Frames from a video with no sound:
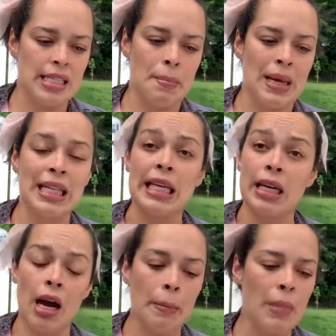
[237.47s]
a
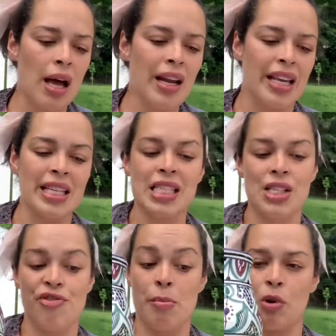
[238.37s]
Malika mug, and this is
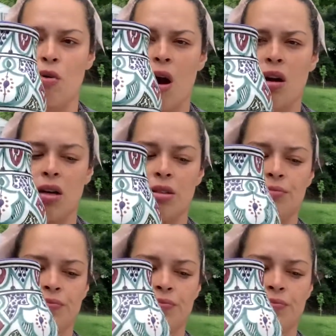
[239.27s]
from Morocco.